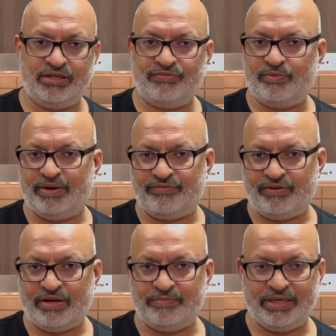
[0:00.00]
for about
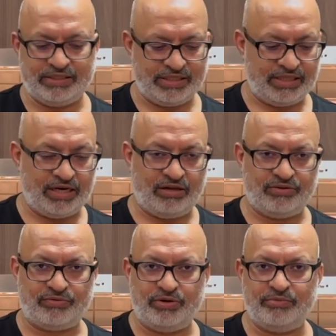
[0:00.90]
5 minutes, and then I'll
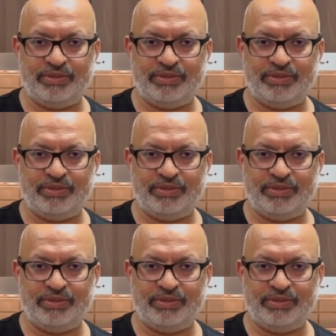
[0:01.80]
throw them